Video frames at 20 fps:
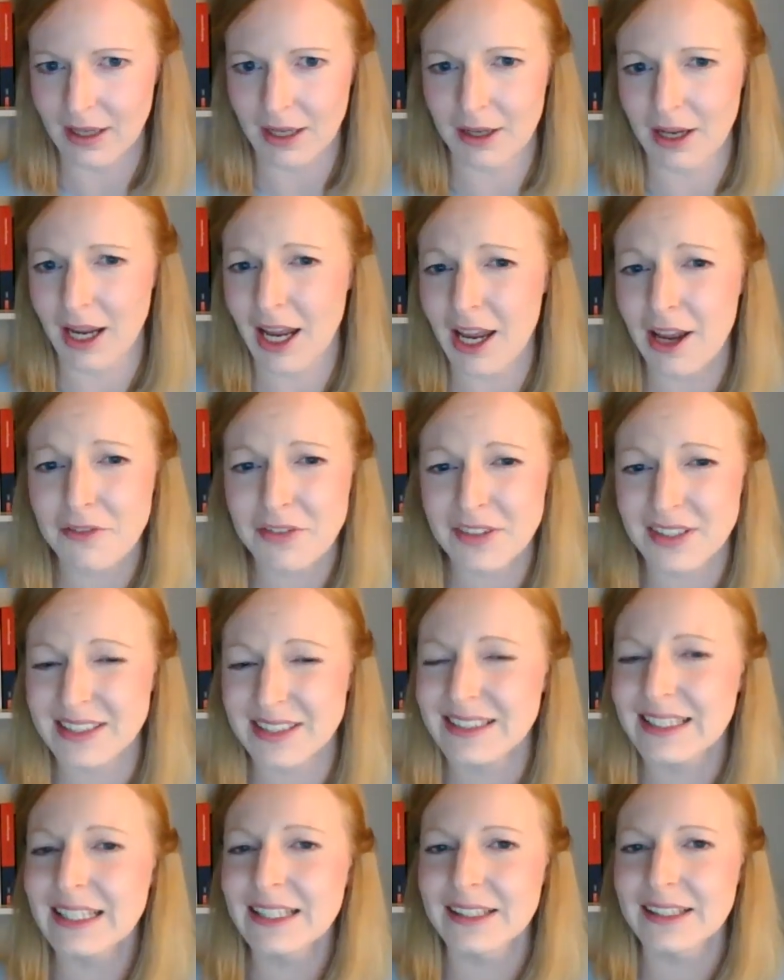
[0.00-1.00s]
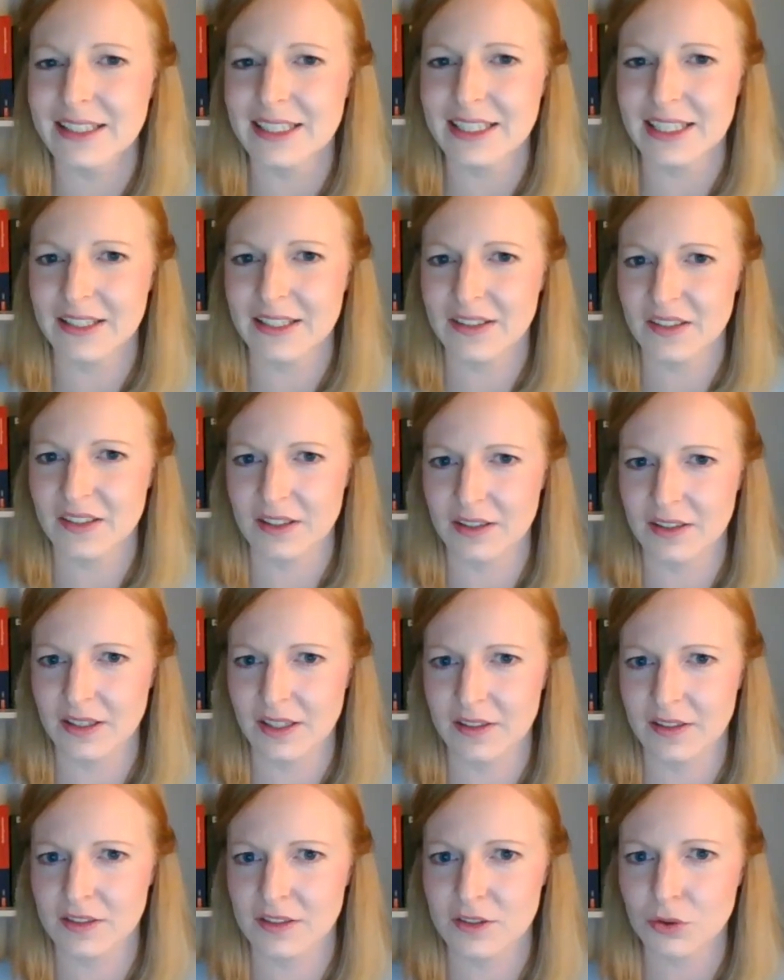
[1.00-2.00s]
I haven't seen it in the
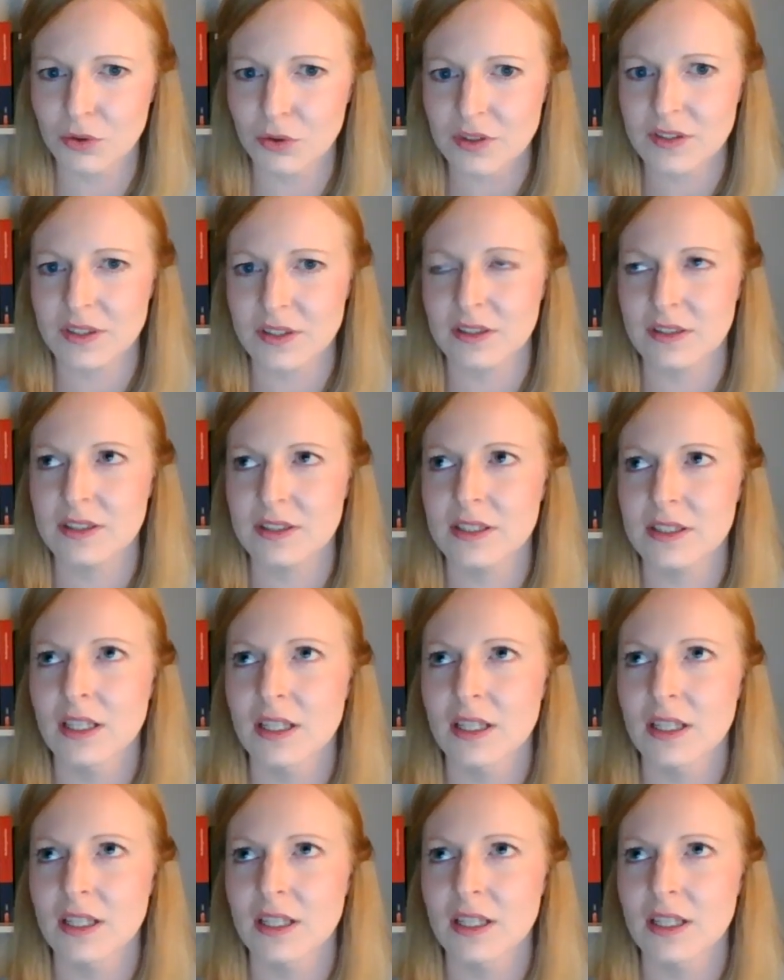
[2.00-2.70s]
sources.